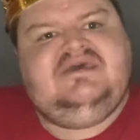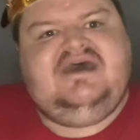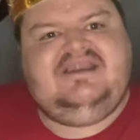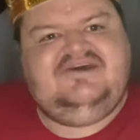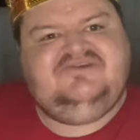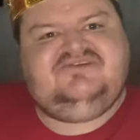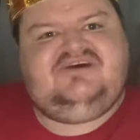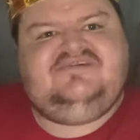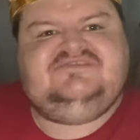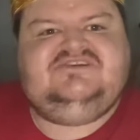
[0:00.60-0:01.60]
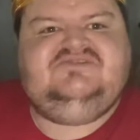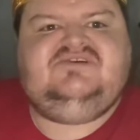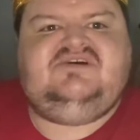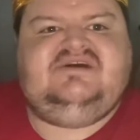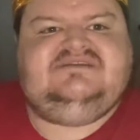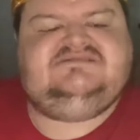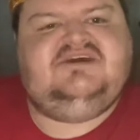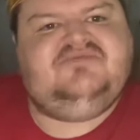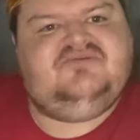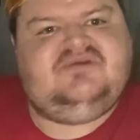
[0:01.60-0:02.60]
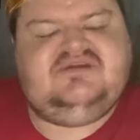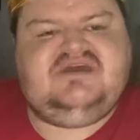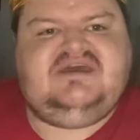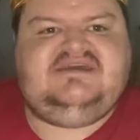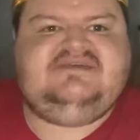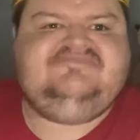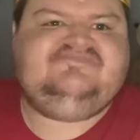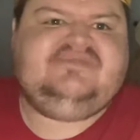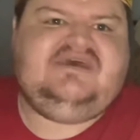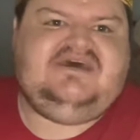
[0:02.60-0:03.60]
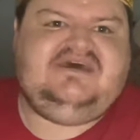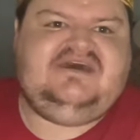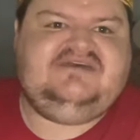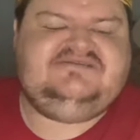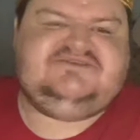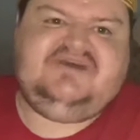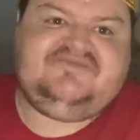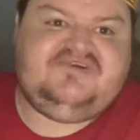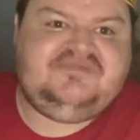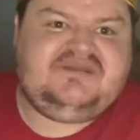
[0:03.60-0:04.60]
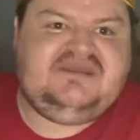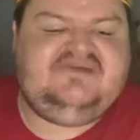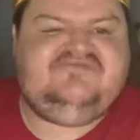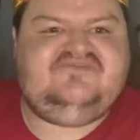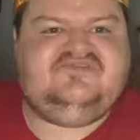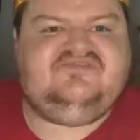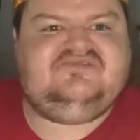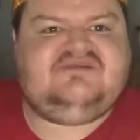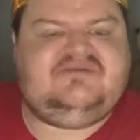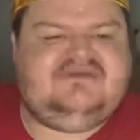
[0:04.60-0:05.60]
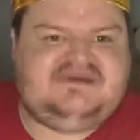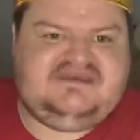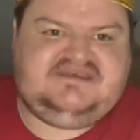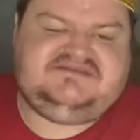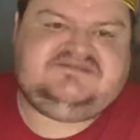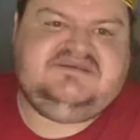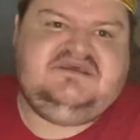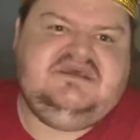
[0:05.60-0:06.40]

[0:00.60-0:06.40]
Hello, good afternoon guys, hope you're all okay. Sorry I've not been here for a couple of days.